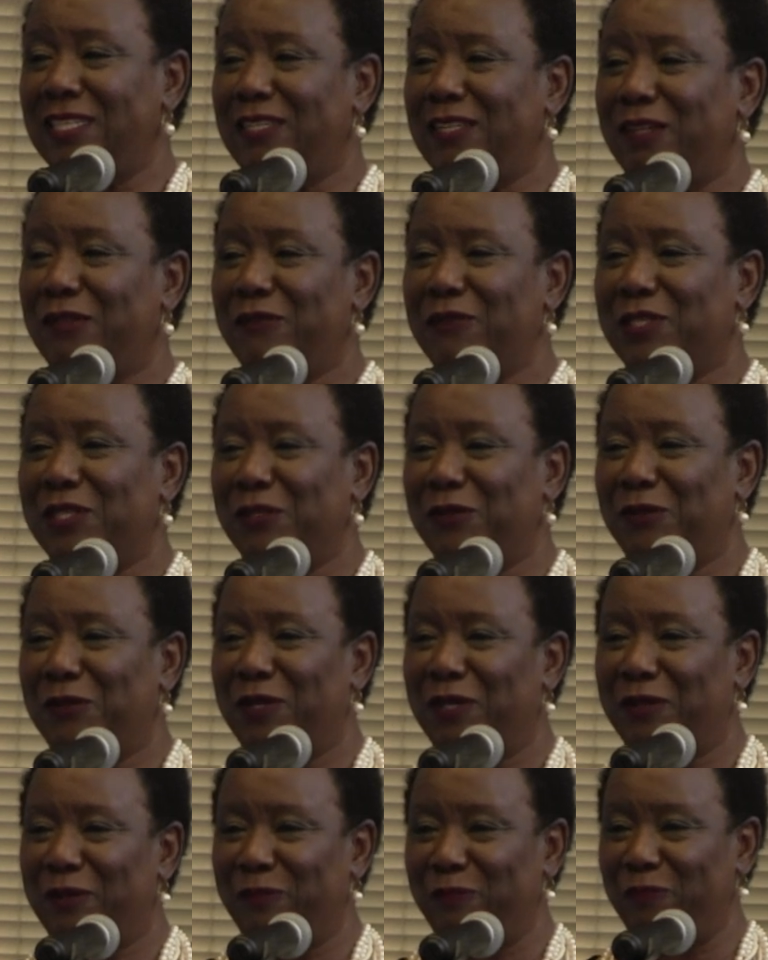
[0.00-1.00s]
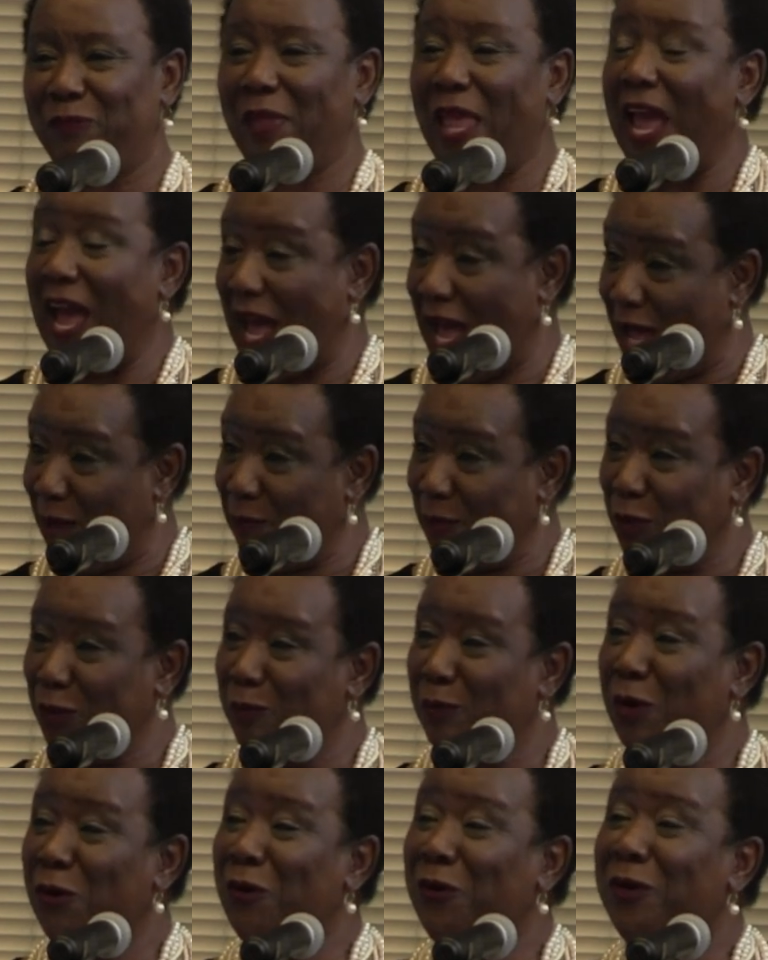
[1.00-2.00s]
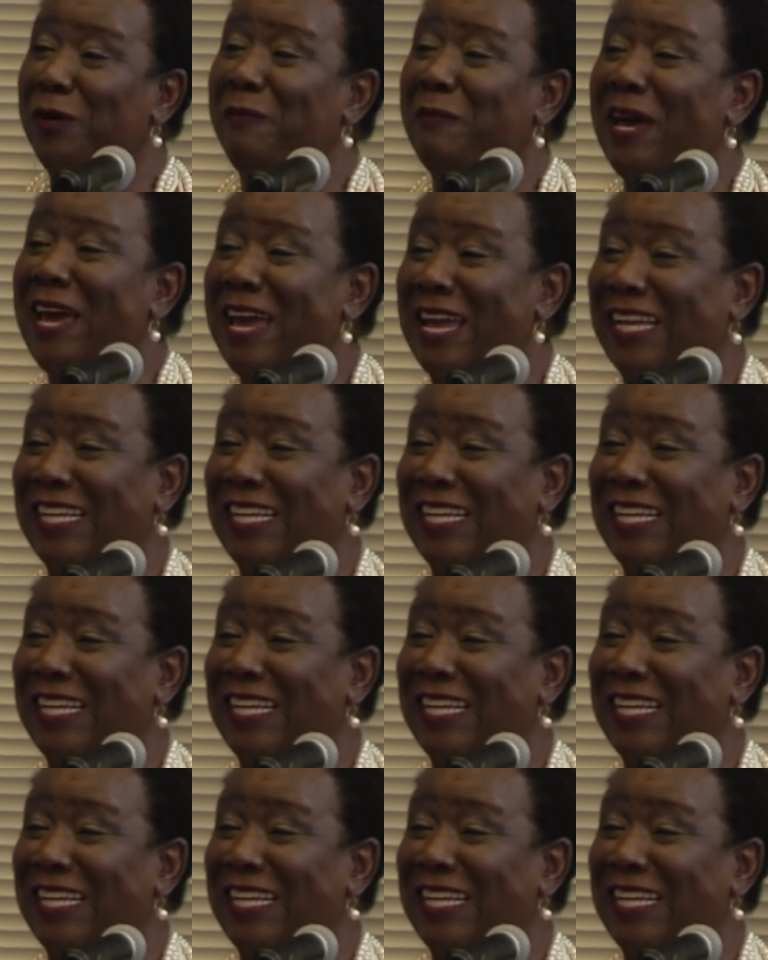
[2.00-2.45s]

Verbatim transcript: enough, so um, I blew my horn back.